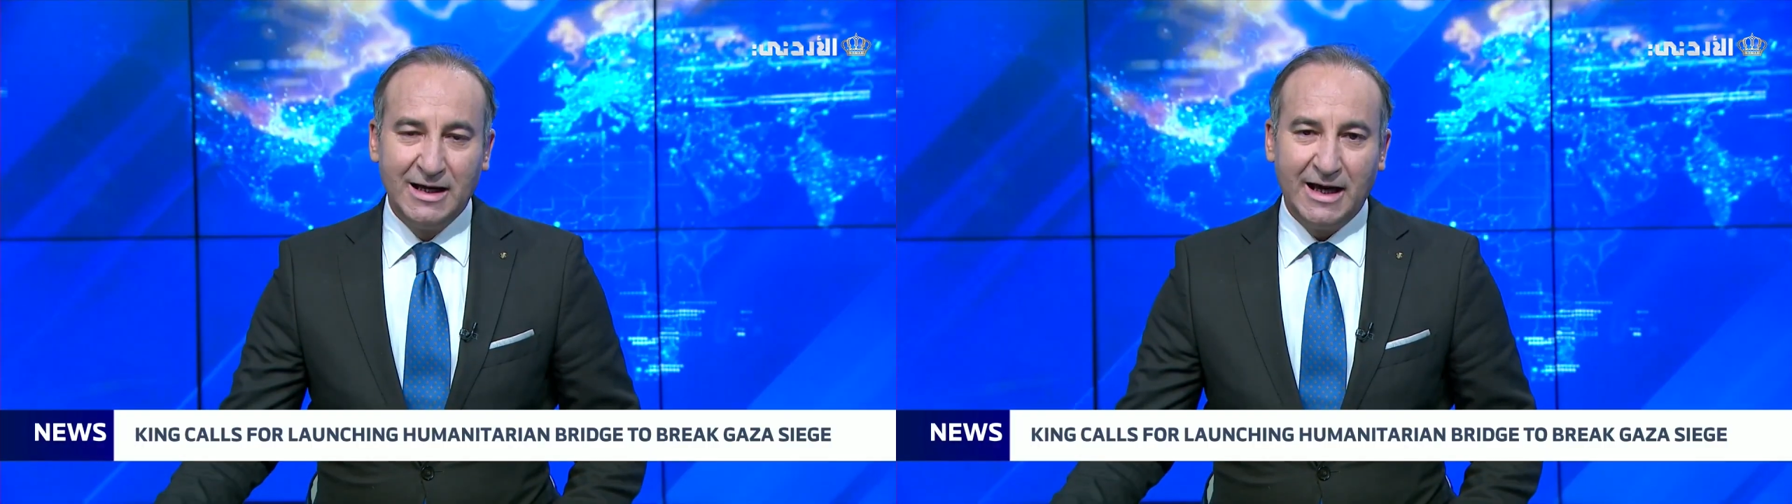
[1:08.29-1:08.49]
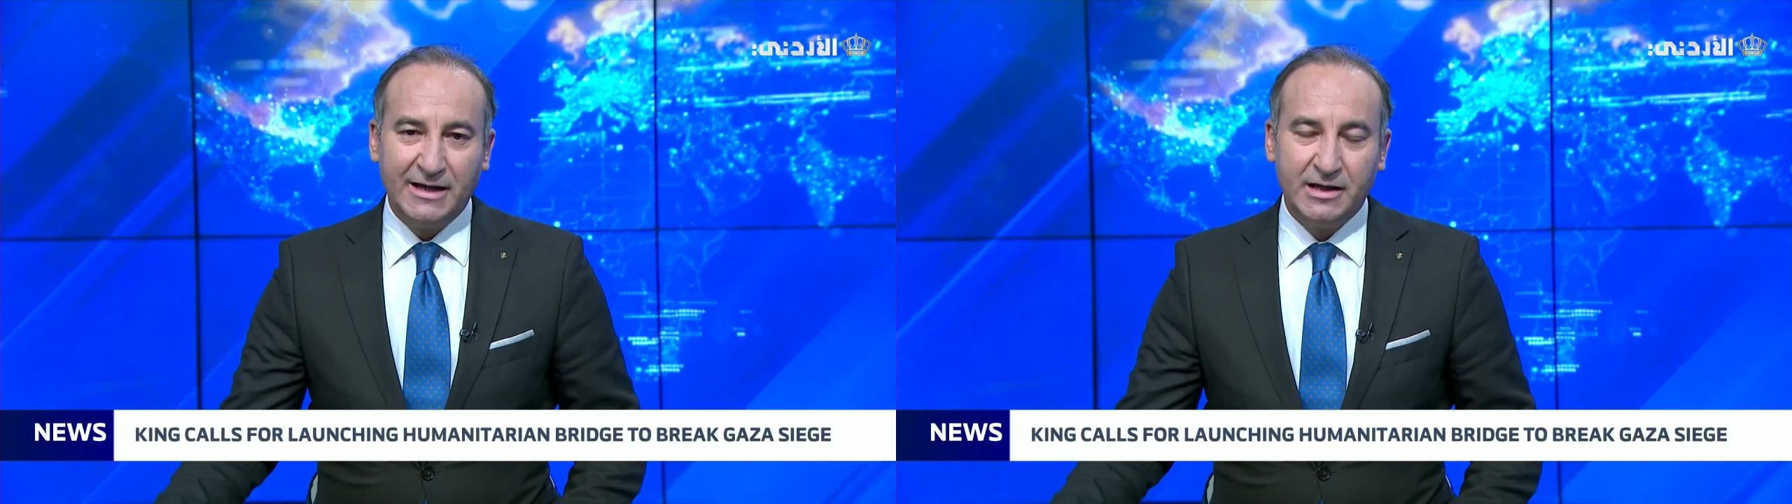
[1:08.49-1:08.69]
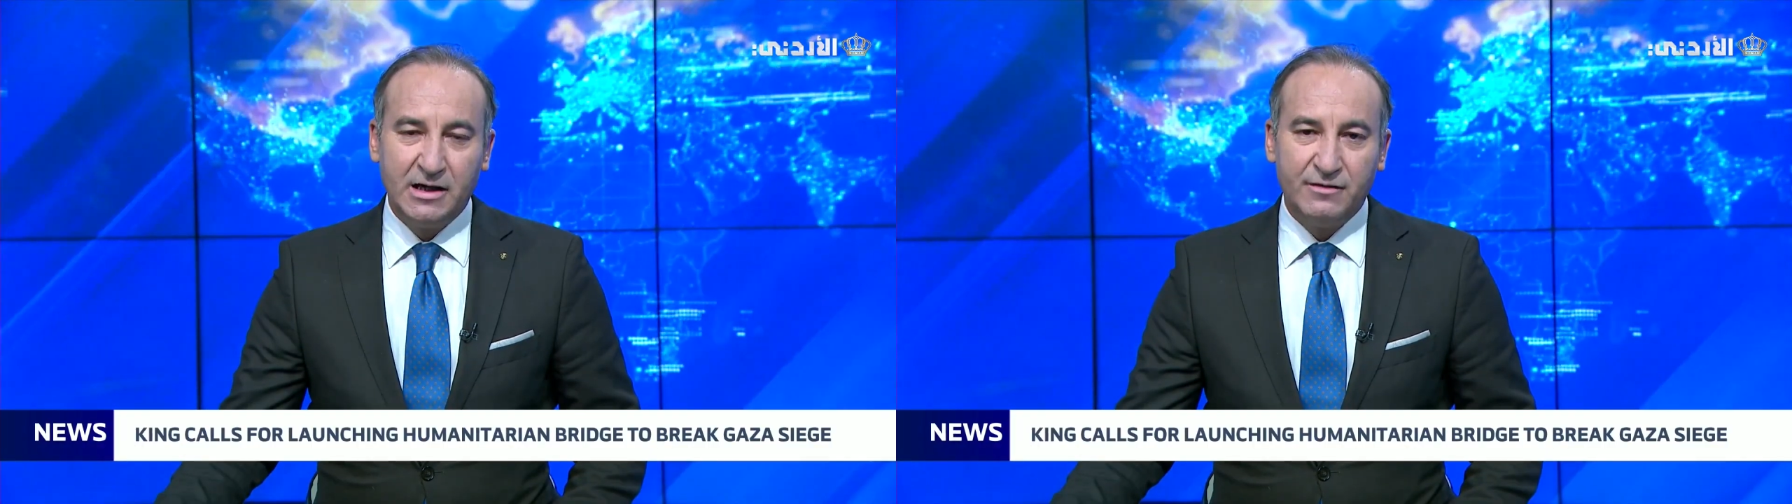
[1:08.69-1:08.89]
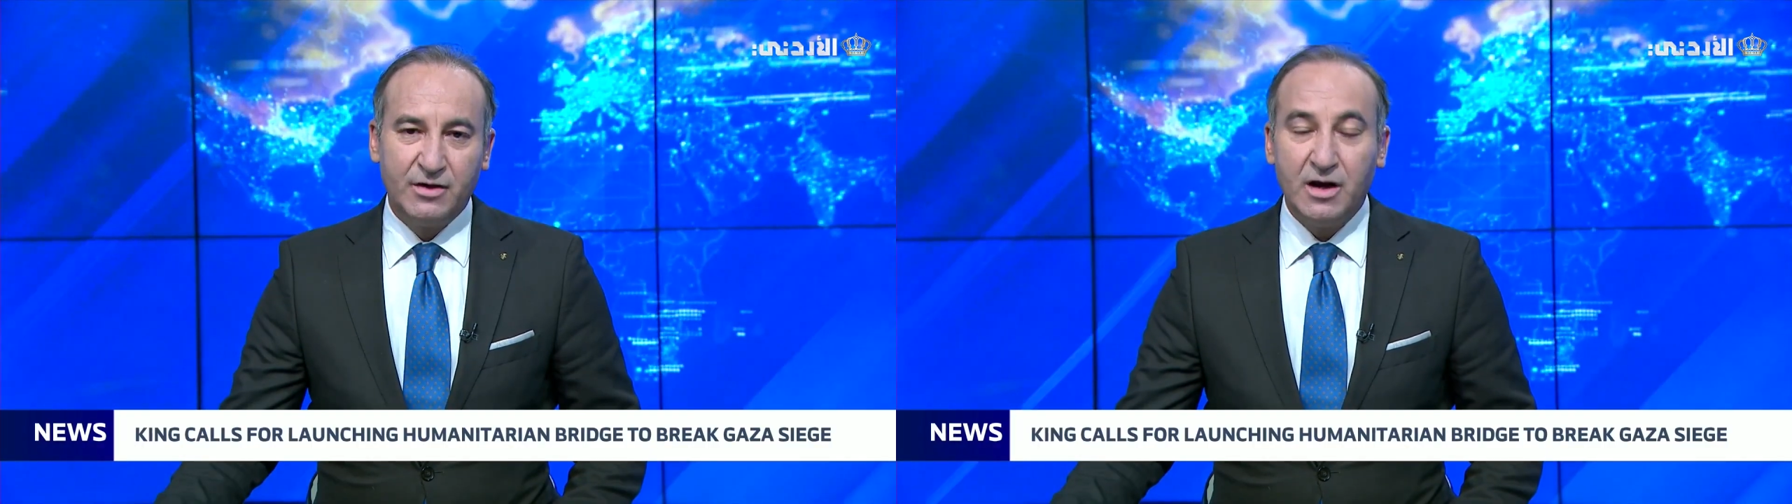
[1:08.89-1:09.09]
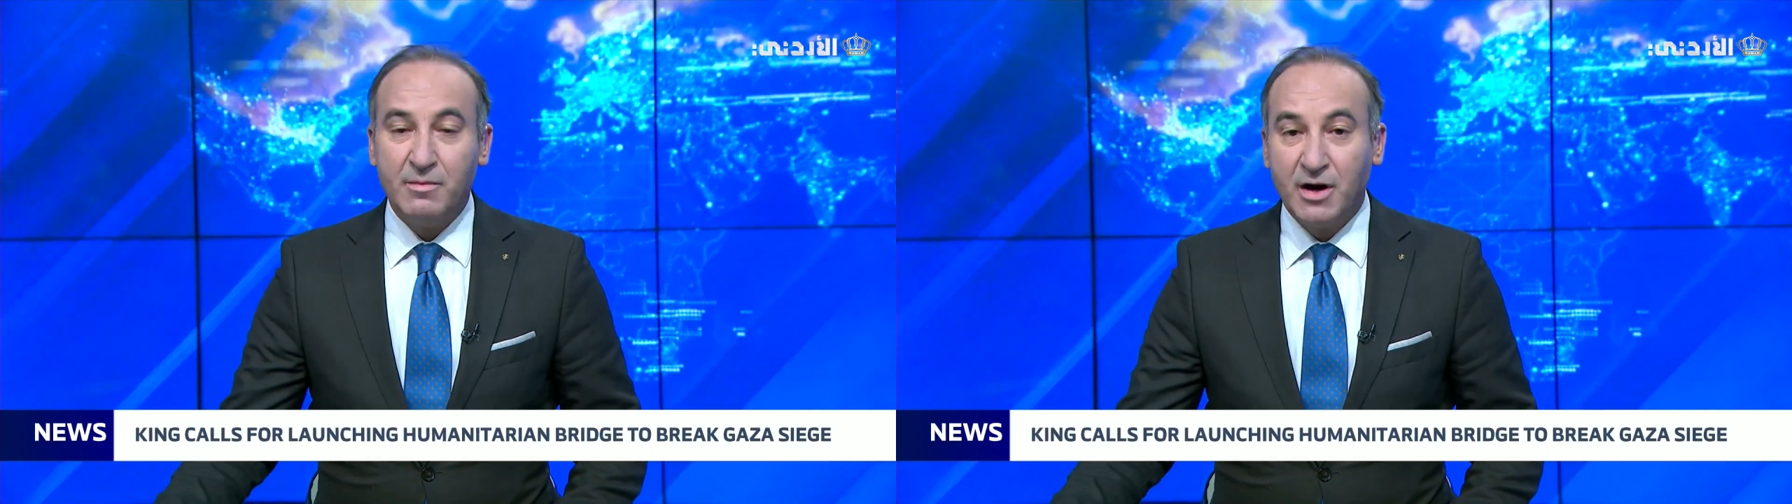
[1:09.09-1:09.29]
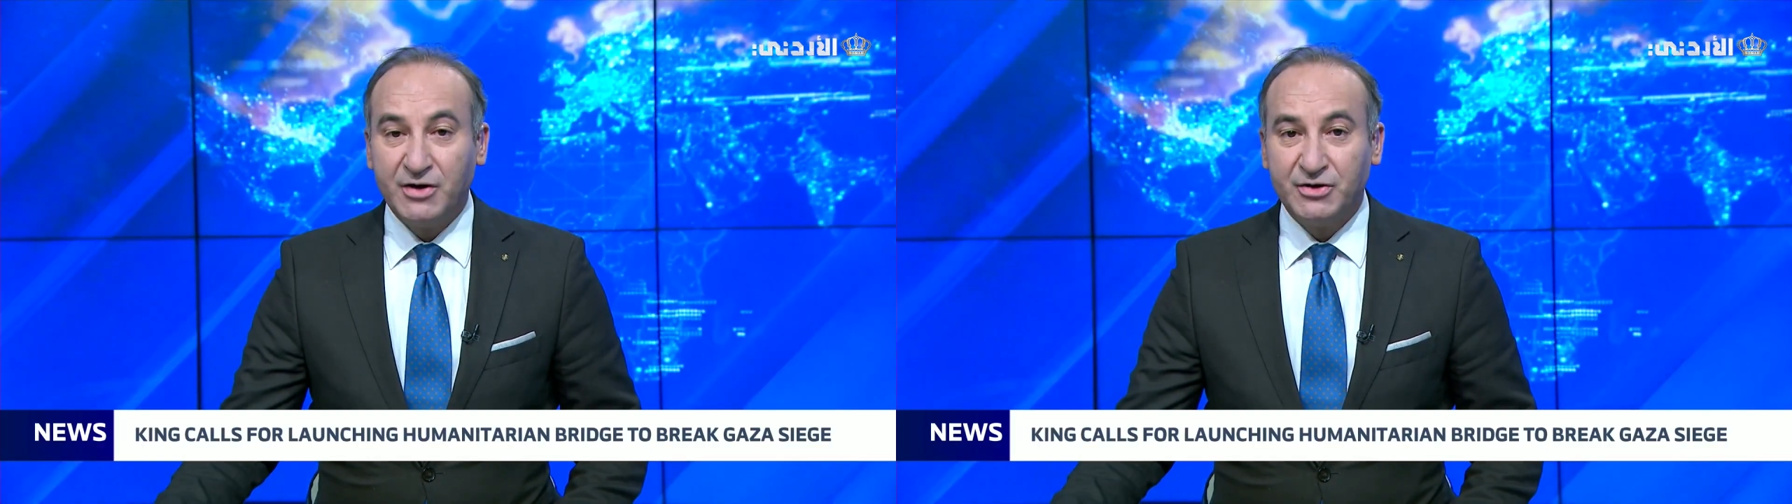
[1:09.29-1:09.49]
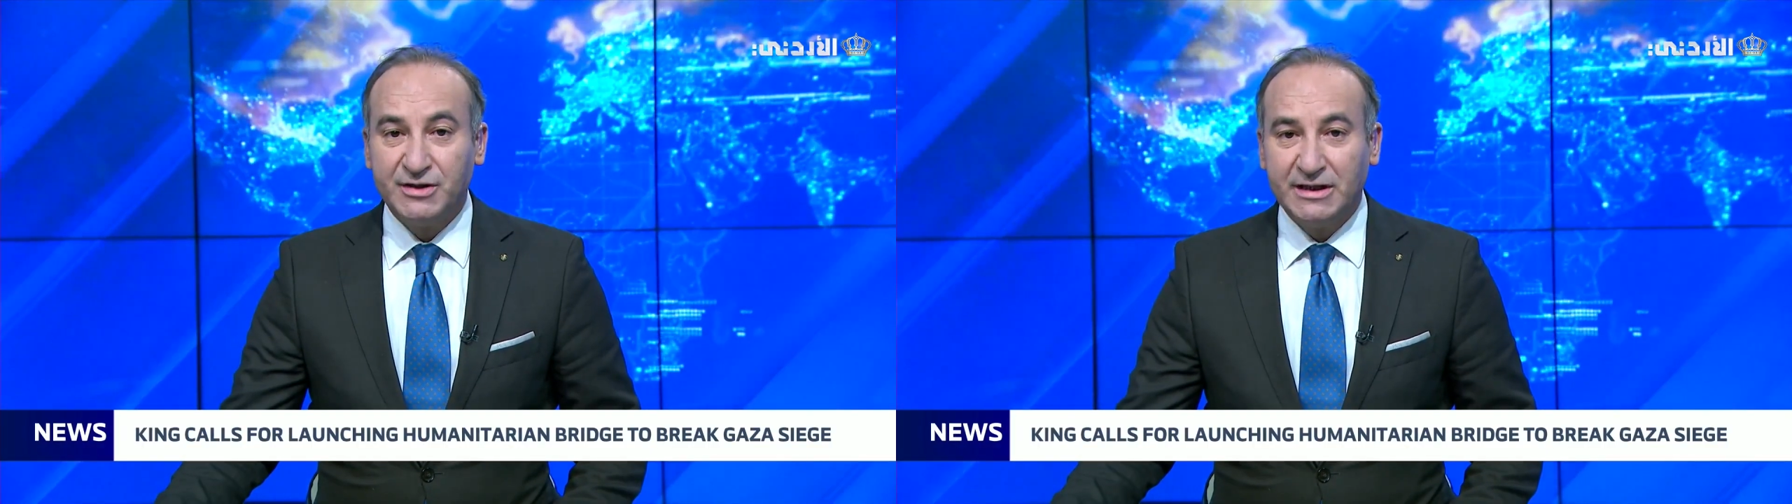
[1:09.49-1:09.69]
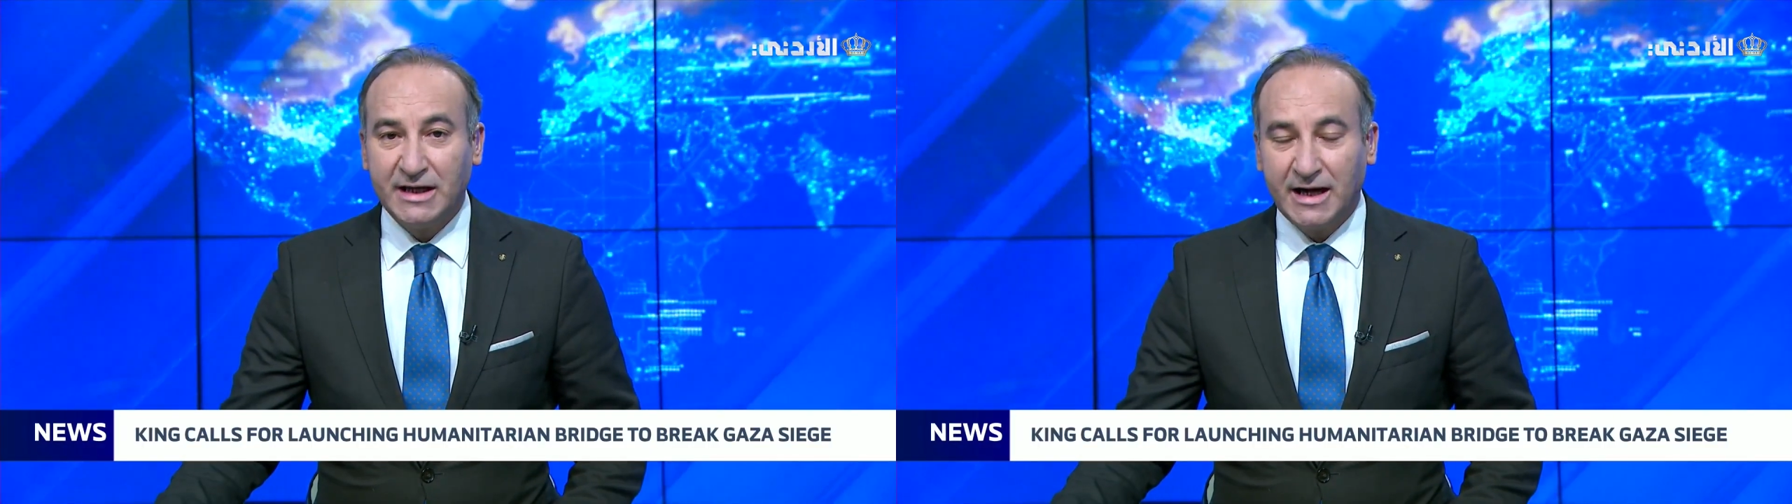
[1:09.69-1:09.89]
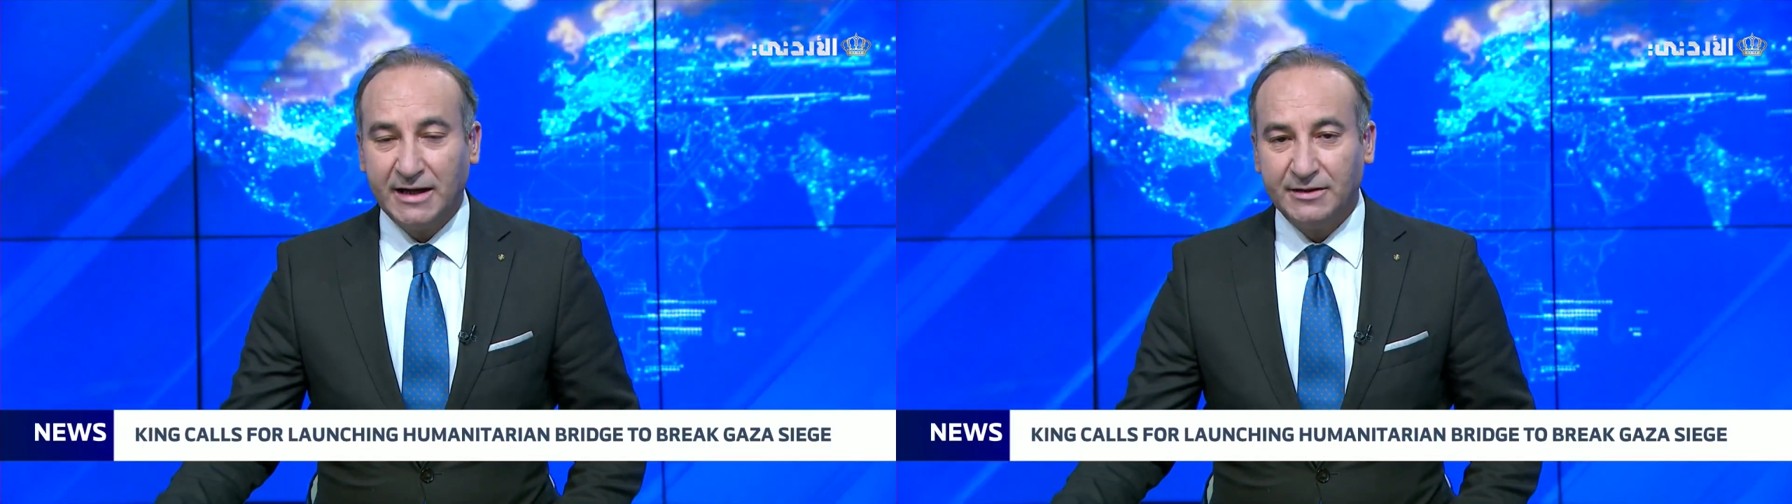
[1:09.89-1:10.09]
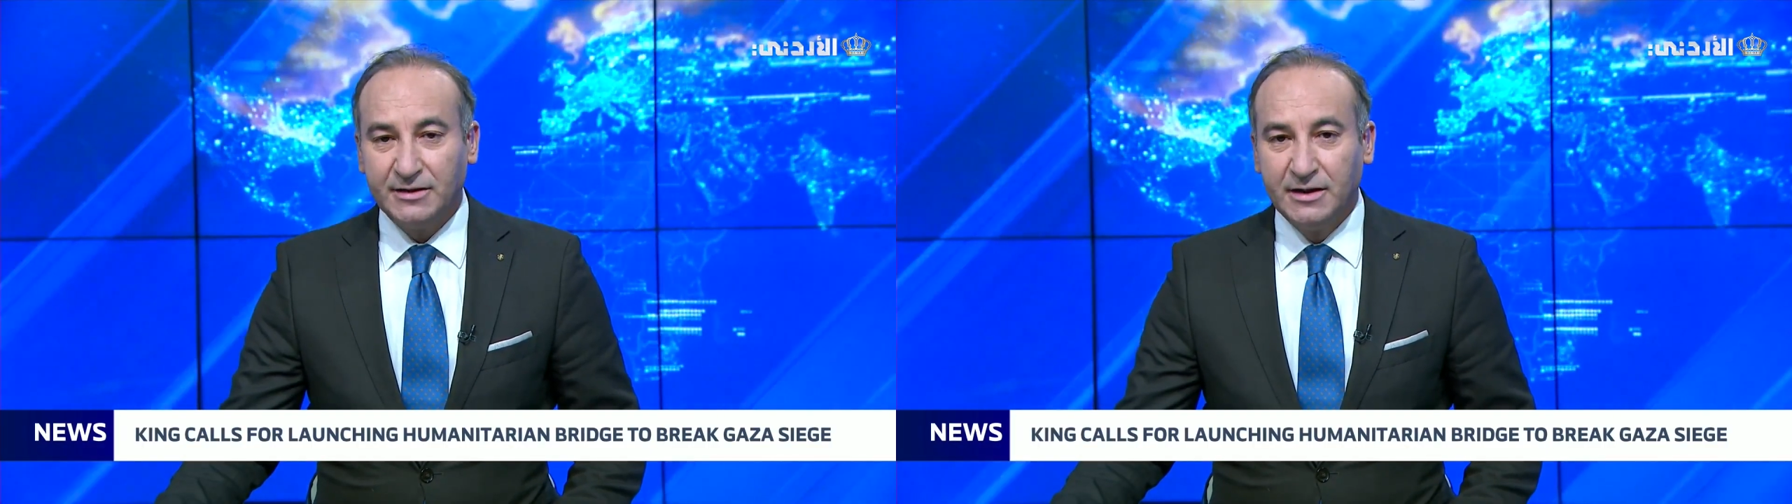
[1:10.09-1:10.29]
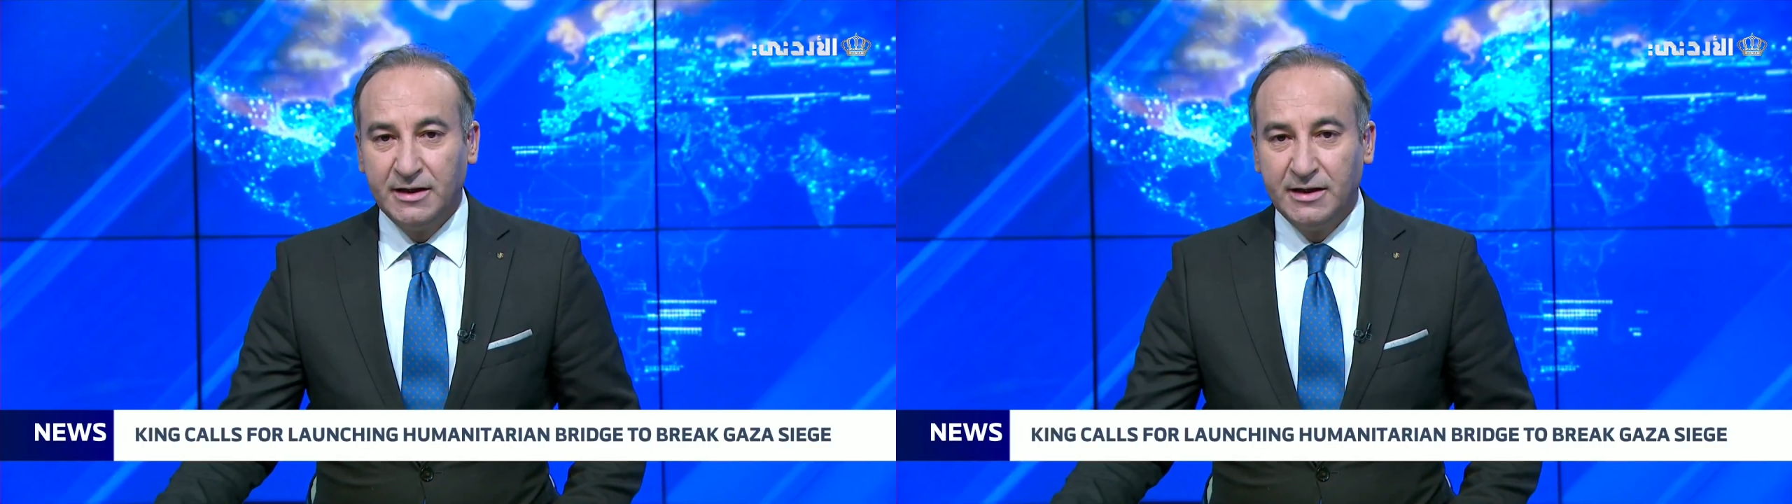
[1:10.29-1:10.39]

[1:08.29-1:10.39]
and deliver emergency aid.